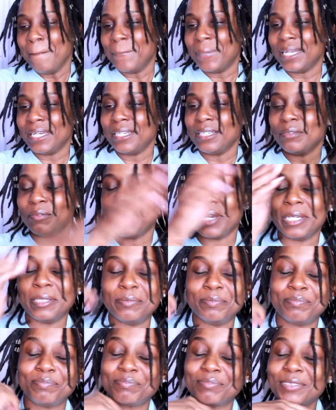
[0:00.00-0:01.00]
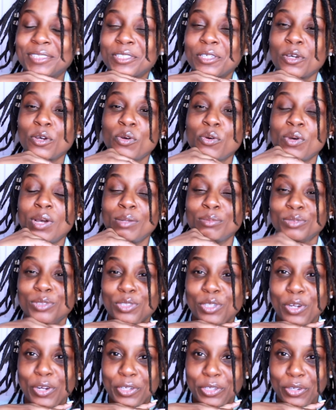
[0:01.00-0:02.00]
But anyway, so I'm
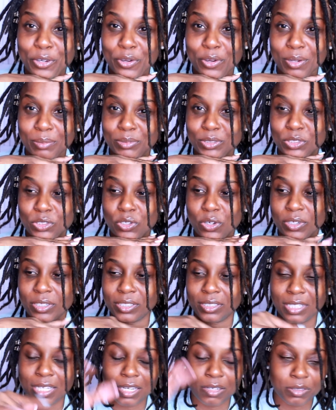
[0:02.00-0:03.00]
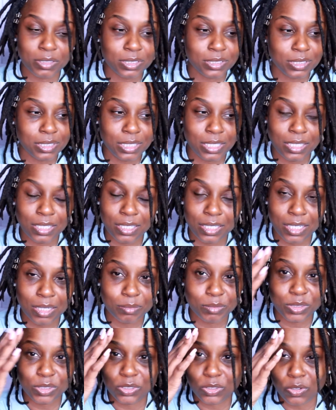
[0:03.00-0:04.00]
sorry, y'all. I'm just talking now. It's late and
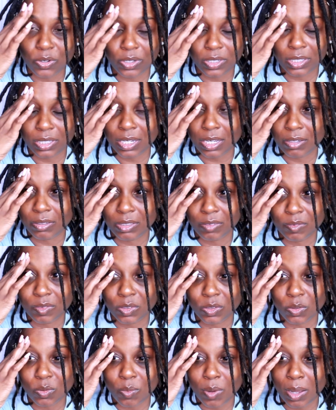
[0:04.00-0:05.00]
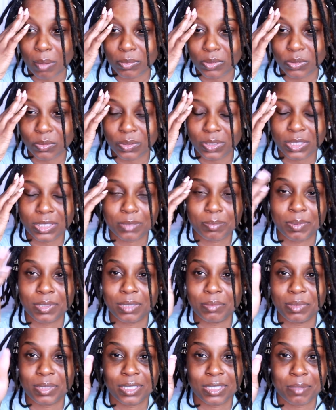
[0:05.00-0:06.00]
I'm just talking. I don't even know why I'm doing this, but
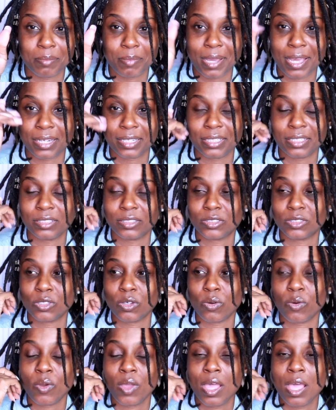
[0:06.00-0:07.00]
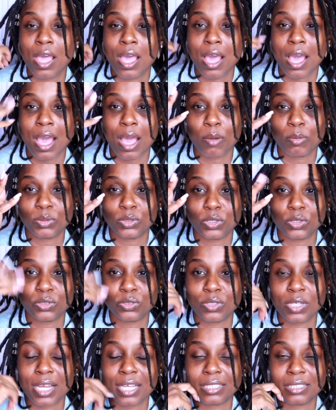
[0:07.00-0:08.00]
let me get up out of here. So I will talk
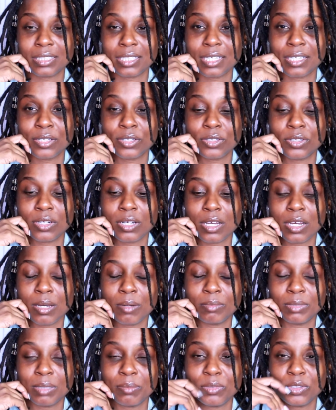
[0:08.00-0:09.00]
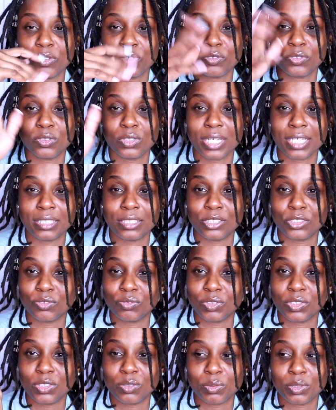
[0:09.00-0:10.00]
to you guys later. Um, let me know if you like this
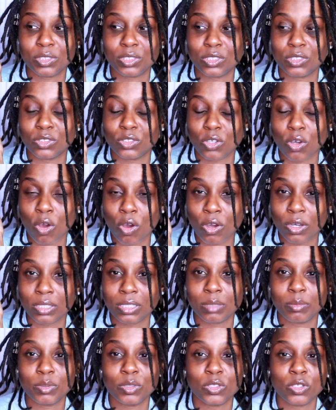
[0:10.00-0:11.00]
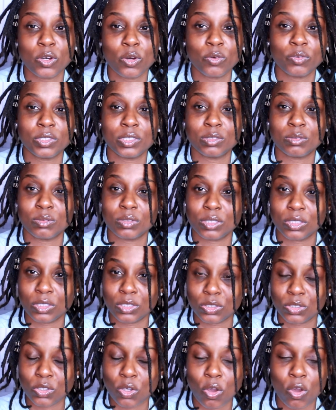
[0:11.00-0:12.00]
retwist and talk. Let me know if this was a
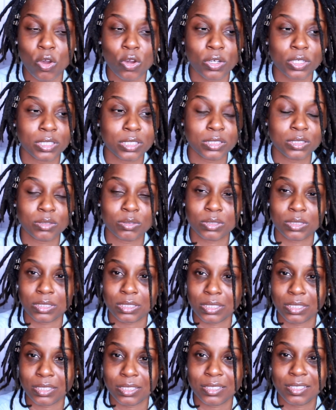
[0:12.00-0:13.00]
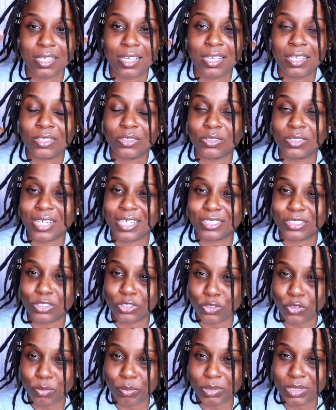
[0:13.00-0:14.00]
good talk, if this was good. You got to
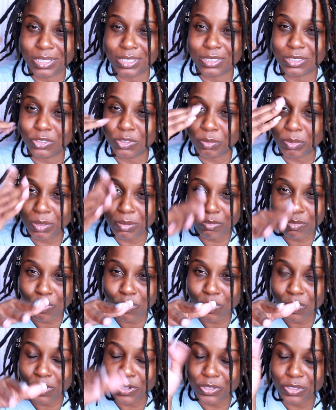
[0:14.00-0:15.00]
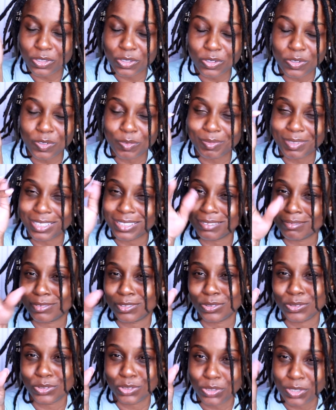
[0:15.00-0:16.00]
know me a little bit more. You know, I'm not
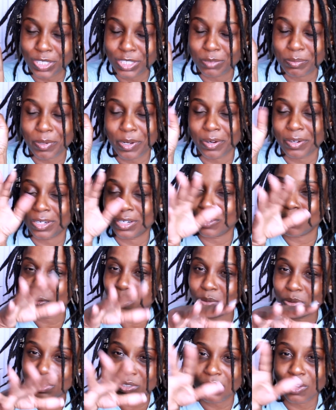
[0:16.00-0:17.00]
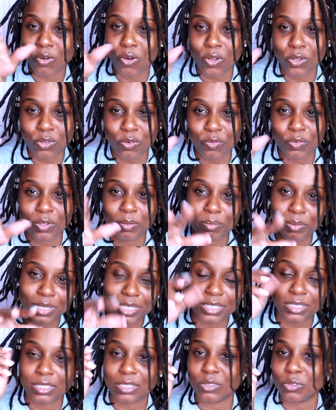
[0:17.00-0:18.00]
too transparent. I know it was all over the
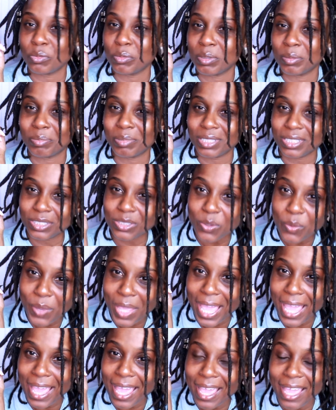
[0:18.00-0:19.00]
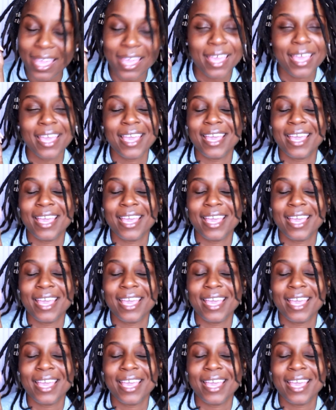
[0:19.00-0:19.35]
place a little bit, but it's okay.